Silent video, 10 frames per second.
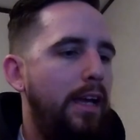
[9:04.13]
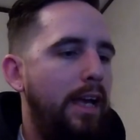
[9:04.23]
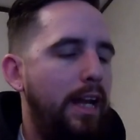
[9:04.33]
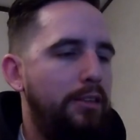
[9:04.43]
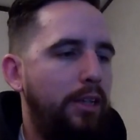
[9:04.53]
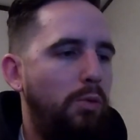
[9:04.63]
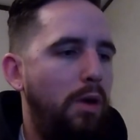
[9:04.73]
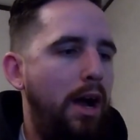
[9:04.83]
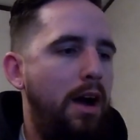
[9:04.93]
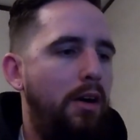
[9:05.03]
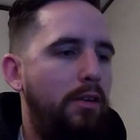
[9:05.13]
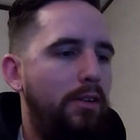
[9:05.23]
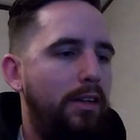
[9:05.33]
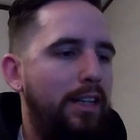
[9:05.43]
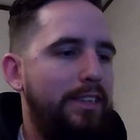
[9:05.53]
And I was like,
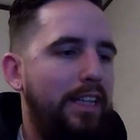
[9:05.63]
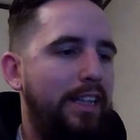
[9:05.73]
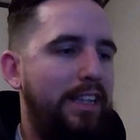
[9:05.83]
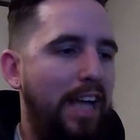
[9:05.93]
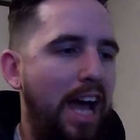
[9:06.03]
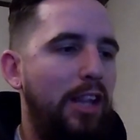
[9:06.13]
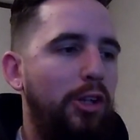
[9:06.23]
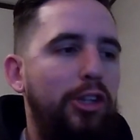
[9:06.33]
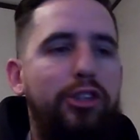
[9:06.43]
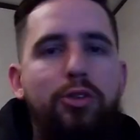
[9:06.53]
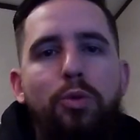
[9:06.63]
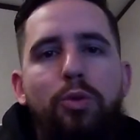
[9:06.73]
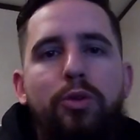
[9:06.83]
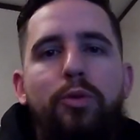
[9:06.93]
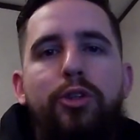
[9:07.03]
wow. I was like, that looks
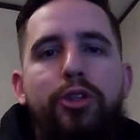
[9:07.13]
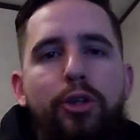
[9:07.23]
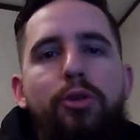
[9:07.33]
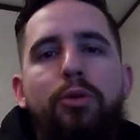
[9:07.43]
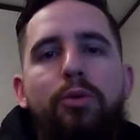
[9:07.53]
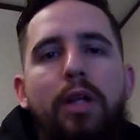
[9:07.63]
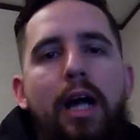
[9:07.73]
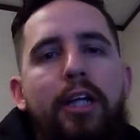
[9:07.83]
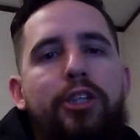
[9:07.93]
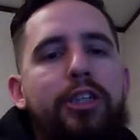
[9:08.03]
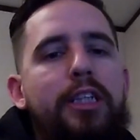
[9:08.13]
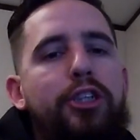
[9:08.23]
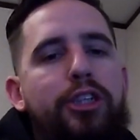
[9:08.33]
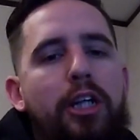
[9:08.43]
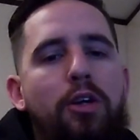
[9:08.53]
cool to do, like, just
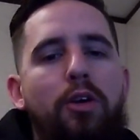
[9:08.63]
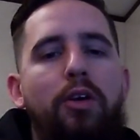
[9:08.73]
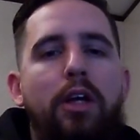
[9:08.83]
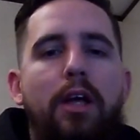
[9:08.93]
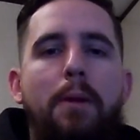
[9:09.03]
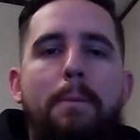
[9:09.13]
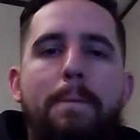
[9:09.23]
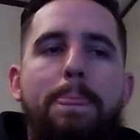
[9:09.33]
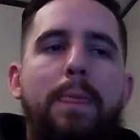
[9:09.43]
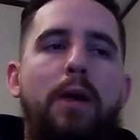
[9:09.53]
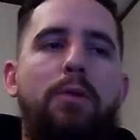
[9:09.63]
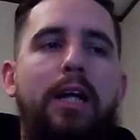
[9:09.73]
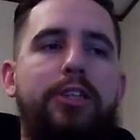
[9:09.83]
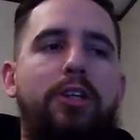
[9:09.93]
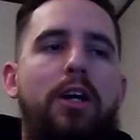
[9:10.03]
in general. And when
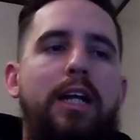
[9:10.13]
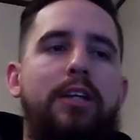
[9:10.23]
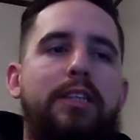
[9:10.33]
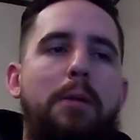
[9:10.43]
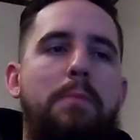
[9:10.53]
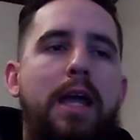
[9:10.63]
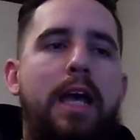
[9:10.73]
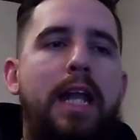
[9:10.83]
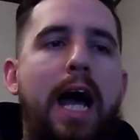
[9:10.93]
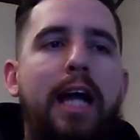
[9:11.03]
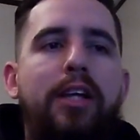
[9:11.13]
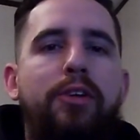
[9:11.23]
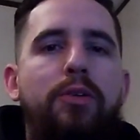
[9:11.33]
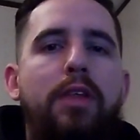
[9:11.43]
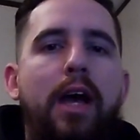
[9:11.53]
I saw it, I was like, man, I can
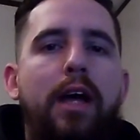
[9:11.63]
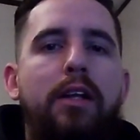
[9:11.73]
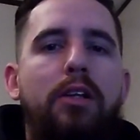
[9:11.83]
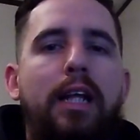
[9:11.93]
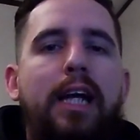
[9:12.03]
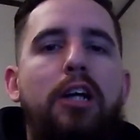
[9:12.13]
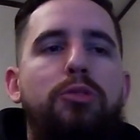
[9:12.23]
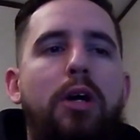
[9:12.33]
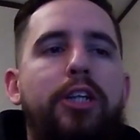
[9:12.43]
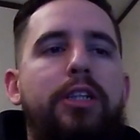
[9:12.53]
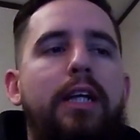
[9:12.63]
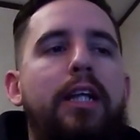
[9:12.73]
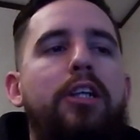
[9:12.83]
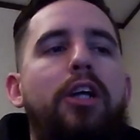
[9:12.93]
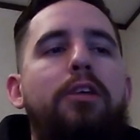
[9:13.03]
do that. Like, I was watching
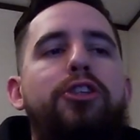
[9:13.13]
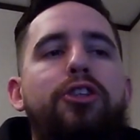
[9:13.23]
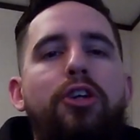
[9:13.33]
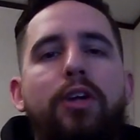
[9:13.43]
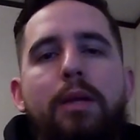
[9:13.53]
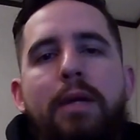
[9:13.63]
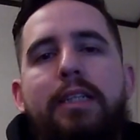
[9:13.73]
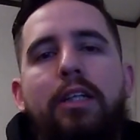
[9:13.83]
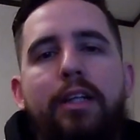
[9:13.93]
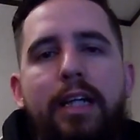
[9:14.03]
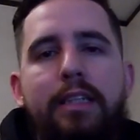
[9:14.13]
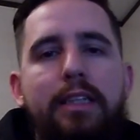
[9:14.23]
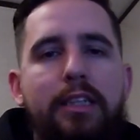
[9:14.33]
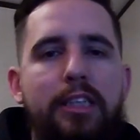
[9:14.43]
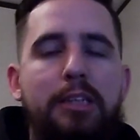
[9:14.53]
it, and sure, he makes it look
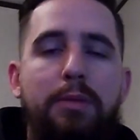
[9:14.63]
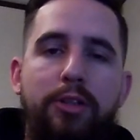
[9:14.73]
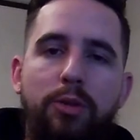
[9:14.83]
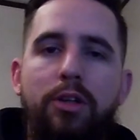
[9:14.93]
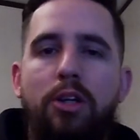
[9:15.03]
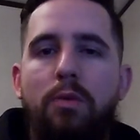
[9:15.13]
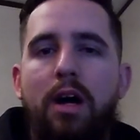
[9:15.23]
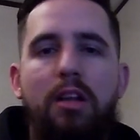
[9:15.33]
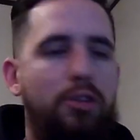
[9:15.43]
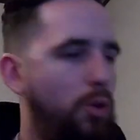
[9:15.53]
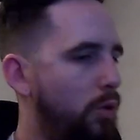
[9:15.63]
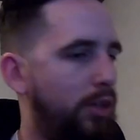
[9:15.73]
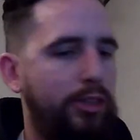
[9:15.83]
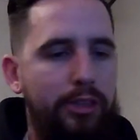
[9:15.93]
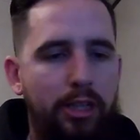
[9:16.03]
easy because he's been doing it a while, of
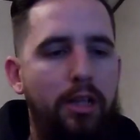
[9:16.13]
course